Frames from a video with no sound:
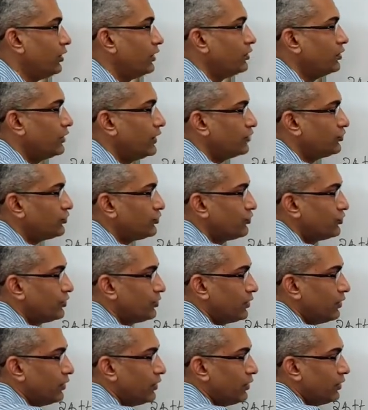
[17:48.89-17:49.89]
this
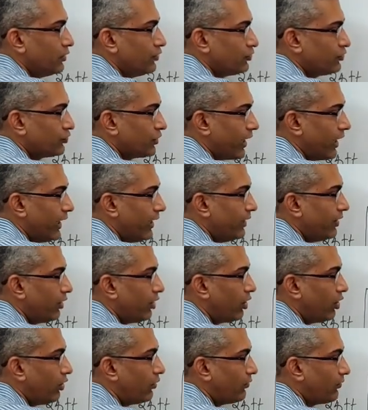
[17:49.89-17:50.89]
side
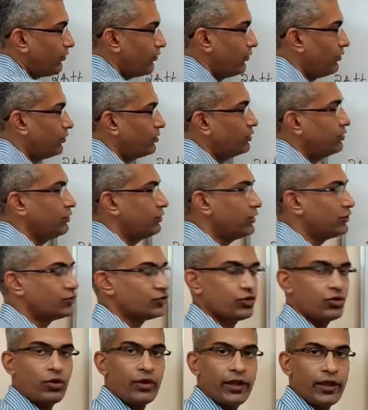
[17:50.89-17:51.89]
of the
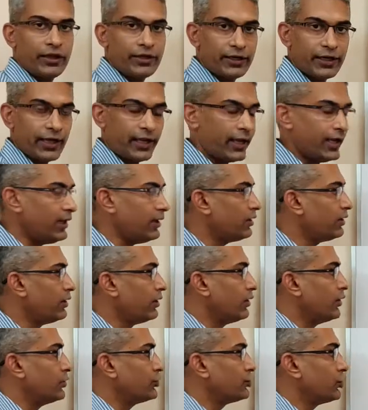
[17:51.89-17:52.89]
square tile
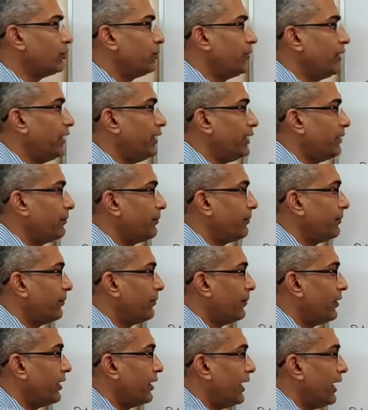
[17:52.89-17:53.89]
should be
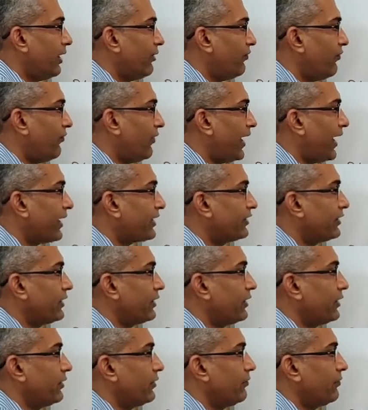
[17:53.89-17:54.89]
a
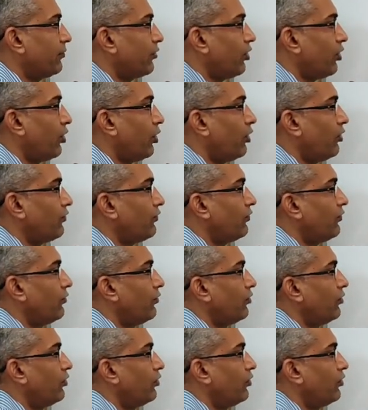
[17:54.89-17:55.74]
factor of